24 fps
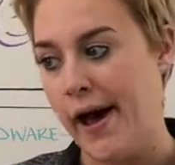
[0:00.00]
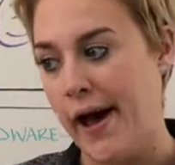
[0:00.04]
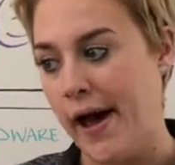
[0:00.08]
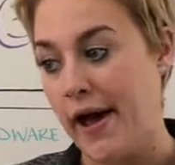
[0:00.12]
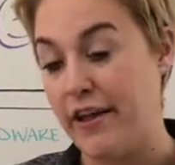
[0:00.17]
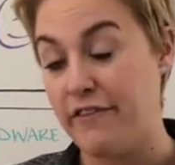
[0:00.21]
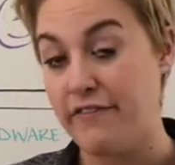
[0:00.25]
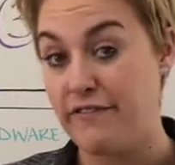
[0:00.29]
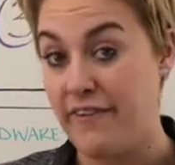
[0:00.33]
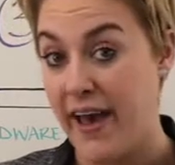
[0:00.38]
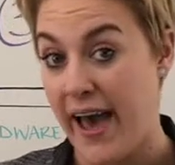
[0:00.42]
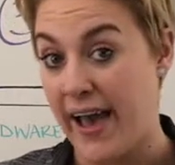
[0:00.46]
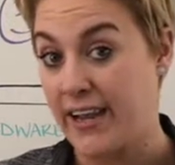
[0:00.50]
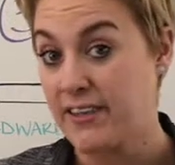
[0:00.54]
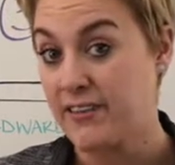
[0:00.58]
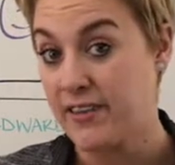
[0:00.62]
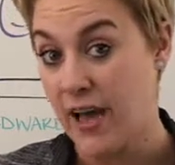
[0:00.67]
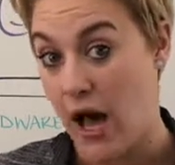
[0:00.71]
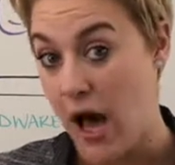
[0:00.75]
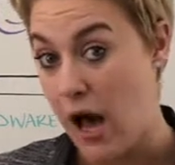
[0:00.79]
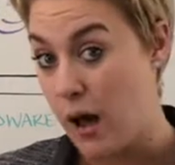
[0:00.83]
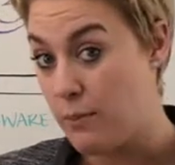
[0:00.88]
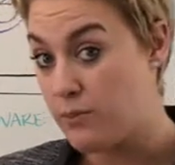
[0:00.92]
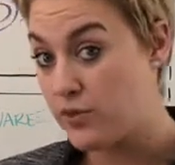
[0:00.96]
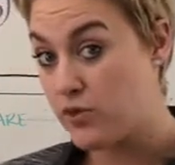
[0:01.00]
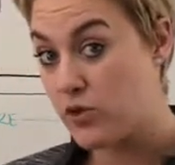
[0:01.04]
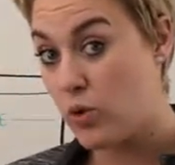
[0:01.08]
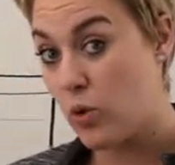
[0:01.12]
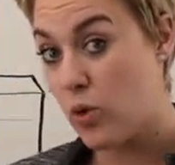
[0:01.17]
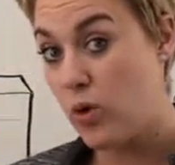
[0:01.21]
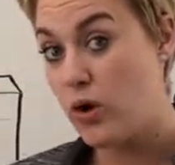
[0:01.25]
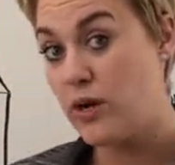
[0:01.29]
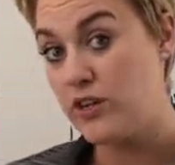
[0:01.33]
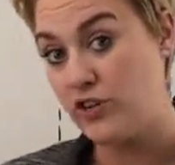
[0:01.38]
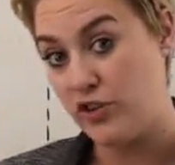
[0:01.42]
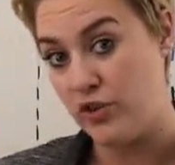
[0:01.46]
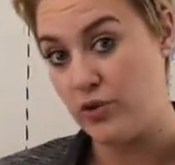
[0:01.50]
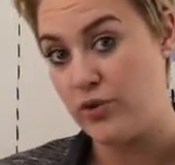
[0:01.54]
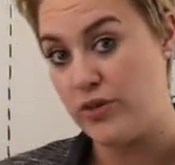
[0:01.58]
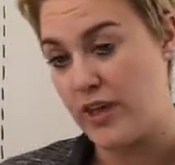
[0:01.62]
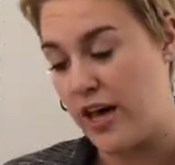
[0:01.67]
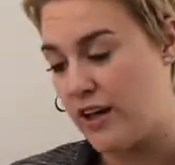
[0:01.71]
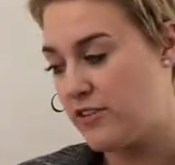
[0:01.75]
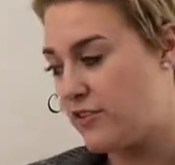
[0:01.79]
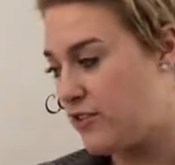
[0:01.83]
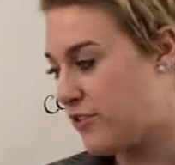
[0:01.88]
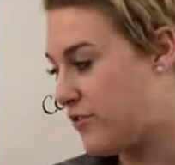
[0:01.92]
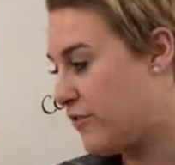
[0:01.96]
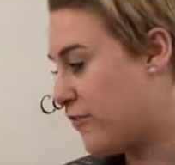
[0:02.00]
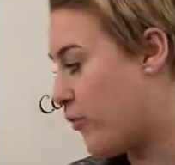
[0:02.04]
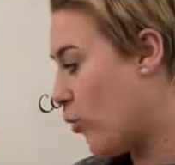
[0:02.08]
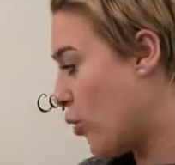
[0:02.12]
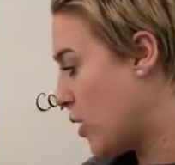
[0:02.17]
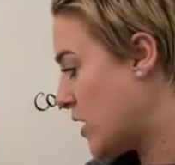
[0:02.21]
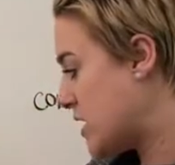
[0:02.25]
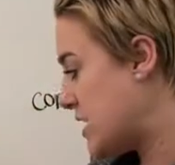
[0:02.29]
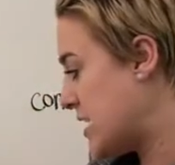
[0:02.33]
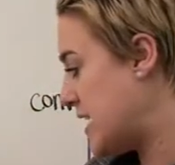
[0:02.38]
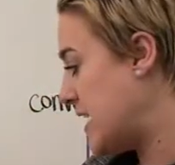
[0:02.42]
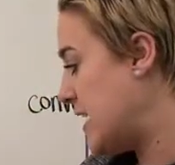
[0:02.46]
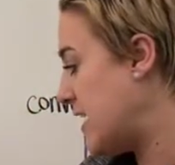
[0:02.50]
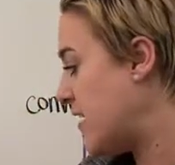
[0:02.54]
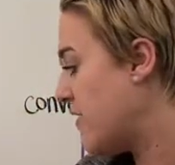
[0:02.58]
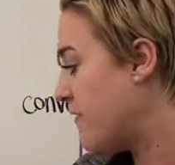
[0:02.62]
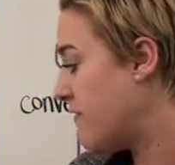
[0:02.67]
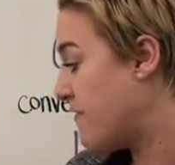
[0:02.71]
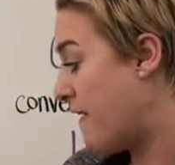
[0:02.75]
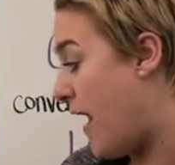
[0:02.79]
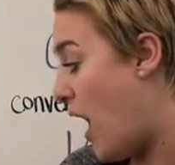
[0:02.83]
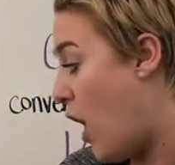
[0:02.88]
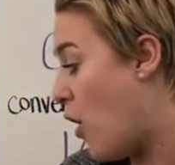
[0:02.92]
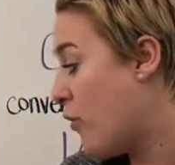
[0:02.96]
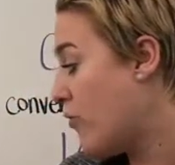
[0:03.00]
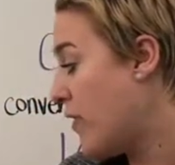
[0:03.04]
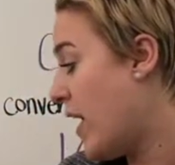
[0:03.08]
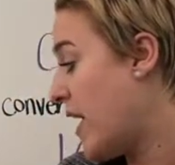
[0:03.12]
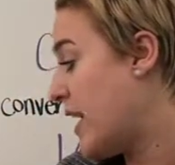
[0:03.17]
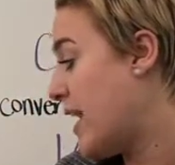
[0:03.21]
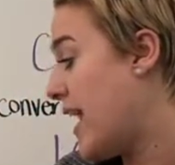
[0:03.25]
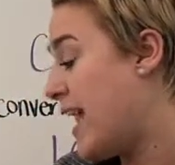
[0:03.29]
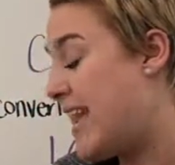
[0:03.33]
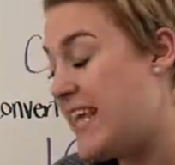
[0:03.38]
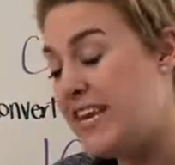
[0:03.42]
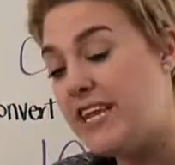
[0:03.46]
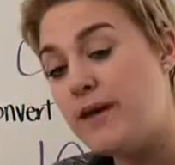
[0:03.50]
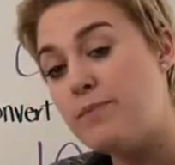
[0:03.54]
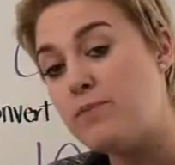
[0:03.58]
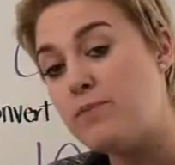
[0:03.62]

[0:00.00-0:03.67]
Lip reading: In fact, ComScore in 2014 found that